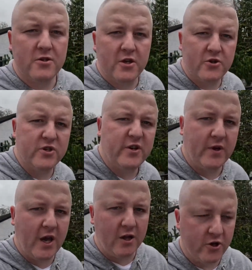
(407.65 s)
So let's go and see if we
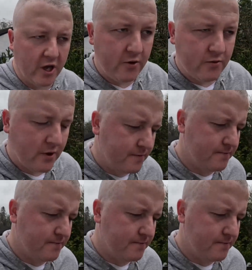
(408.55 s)
can get a look around.